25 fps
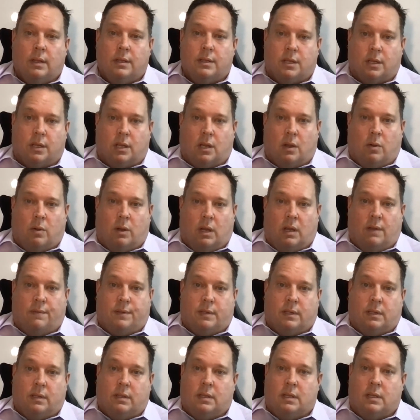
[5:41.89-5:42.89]
to go
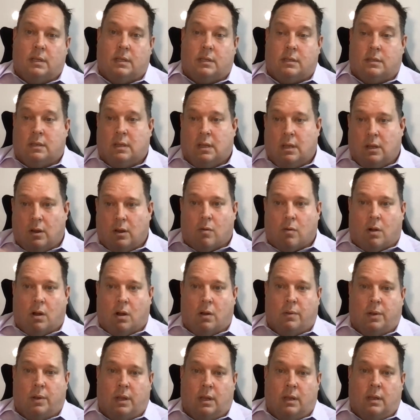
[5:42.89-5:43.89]
after this
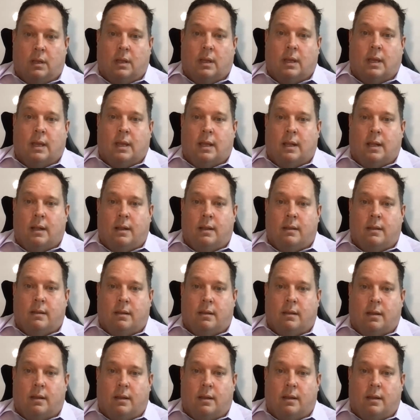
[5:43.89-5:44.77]
growing and